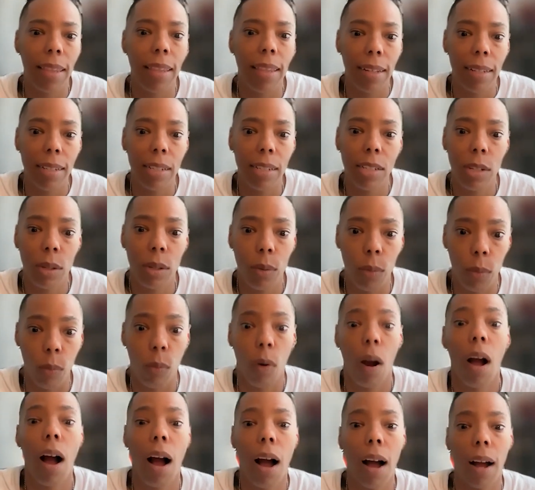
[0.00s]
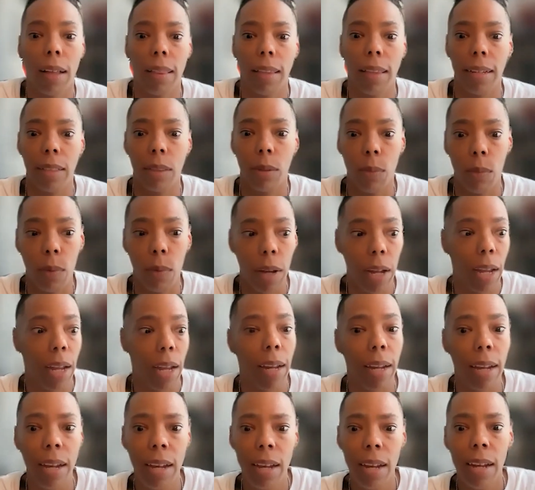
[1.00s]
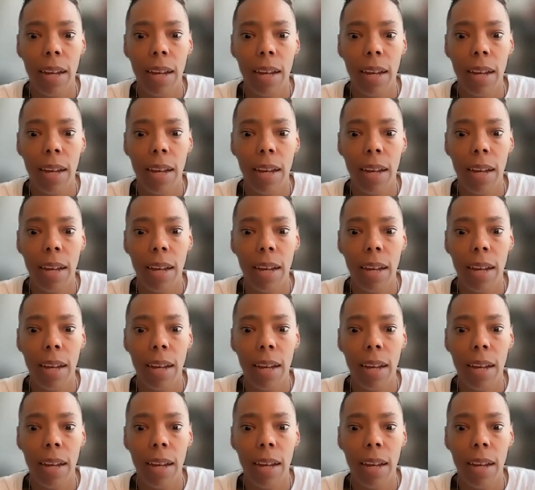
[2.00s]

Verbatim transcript: this rock, like the way